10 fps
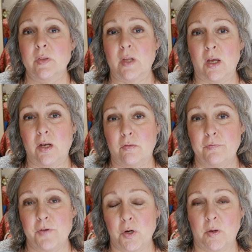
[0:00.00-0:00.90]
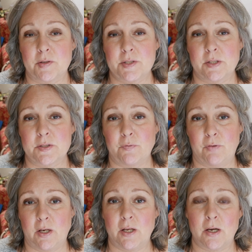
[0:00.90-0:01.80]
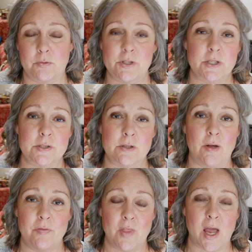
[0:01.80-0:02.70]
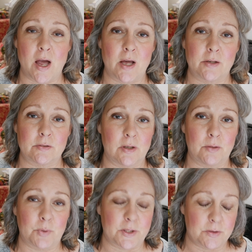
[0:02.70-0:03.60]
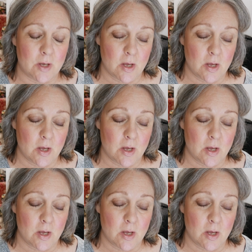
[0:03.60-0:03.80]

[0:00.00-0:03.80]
and focus this video just on that with